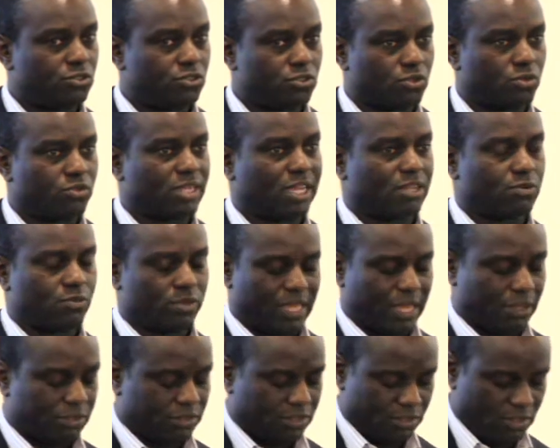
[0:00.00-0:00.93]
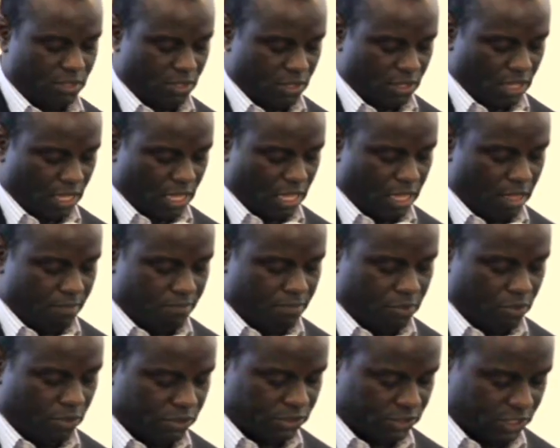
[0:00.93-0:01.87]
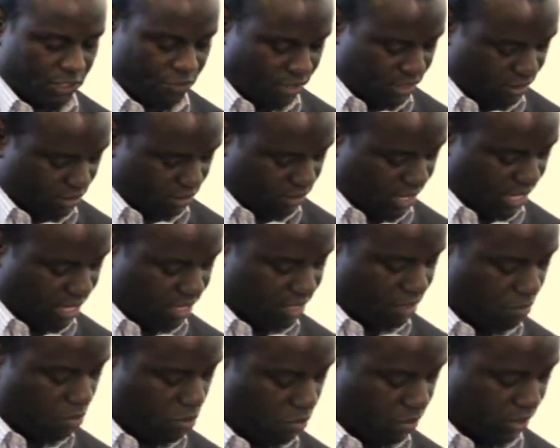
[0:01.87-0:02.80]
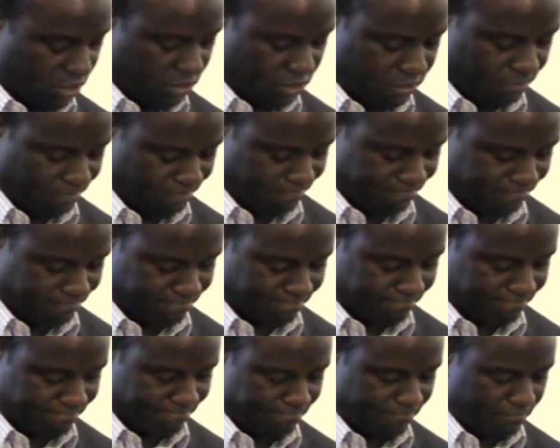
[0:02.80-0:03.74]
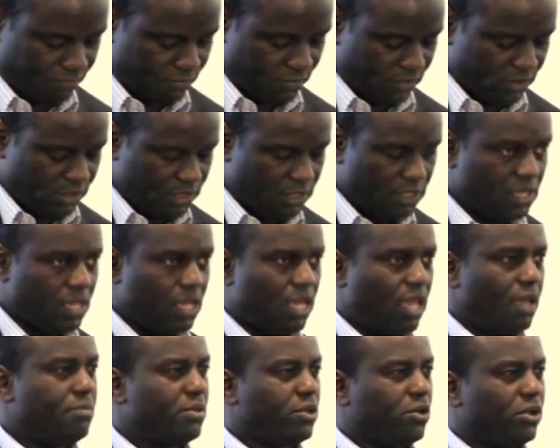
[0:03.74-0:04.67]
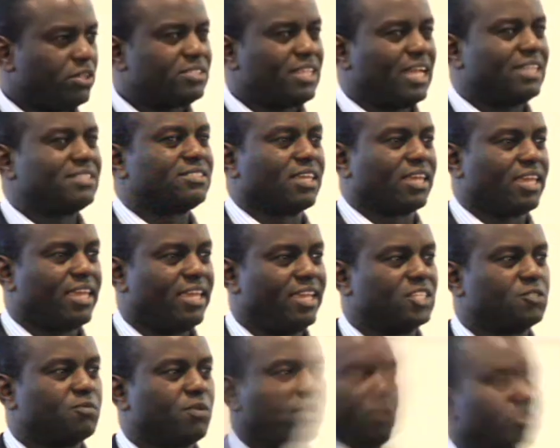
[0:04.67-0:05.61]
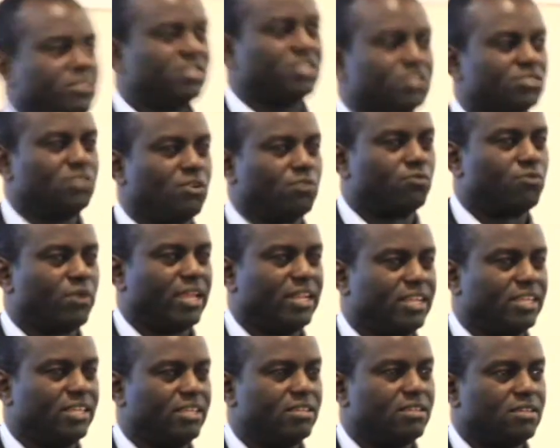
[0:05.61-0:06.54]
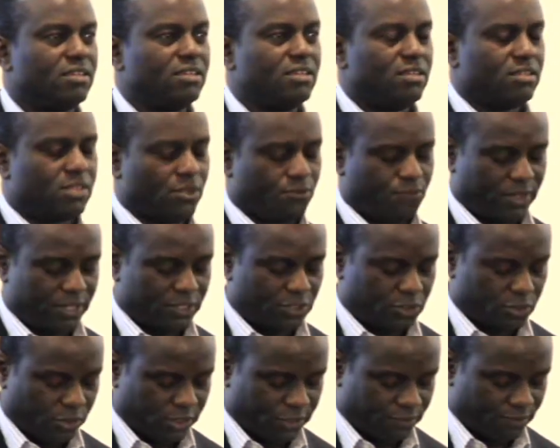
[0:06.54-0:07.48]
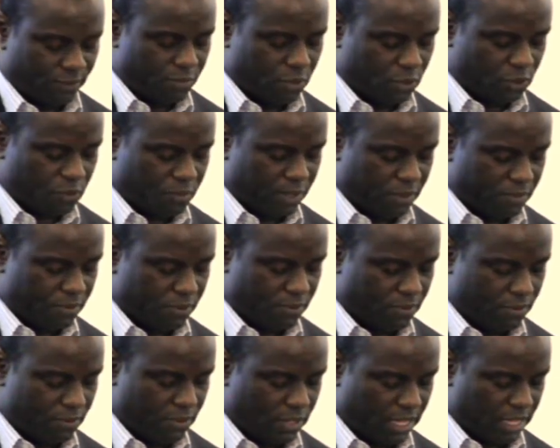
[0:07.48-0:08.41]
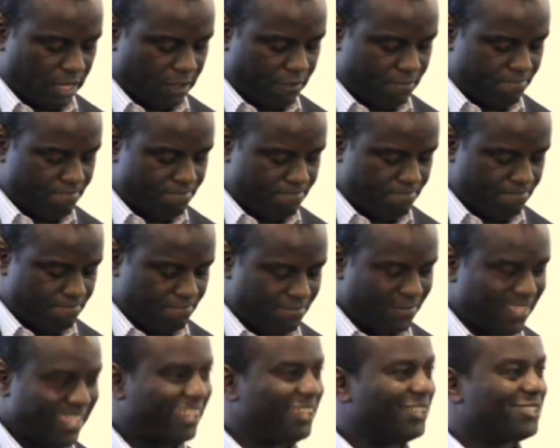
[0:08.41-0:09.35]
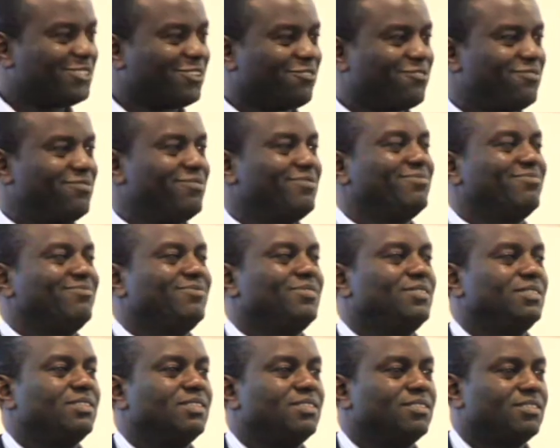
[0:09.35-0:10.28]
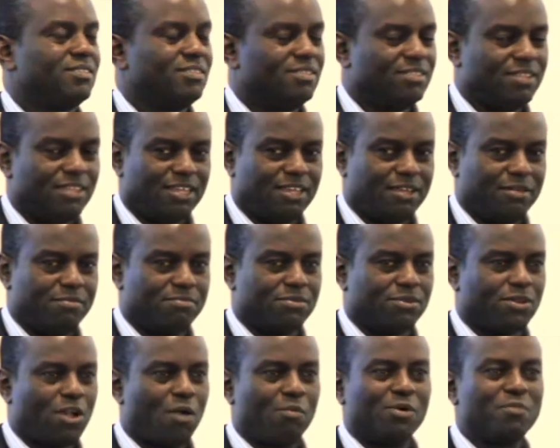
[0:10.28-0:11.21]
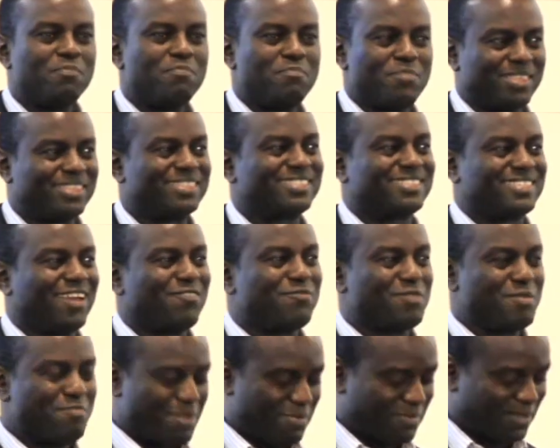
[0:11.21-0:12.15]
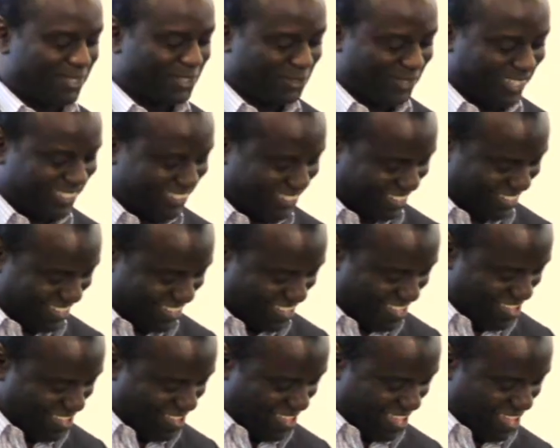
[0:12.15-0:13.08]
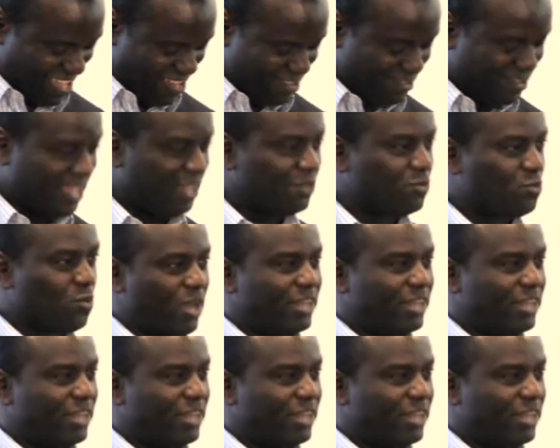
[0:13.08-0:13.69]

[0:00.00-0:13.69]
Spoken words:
to do that without considering taking a mortgage. And because that's the case, because it's not really the first choice for most people, a lot of common myths have been perpetuated. And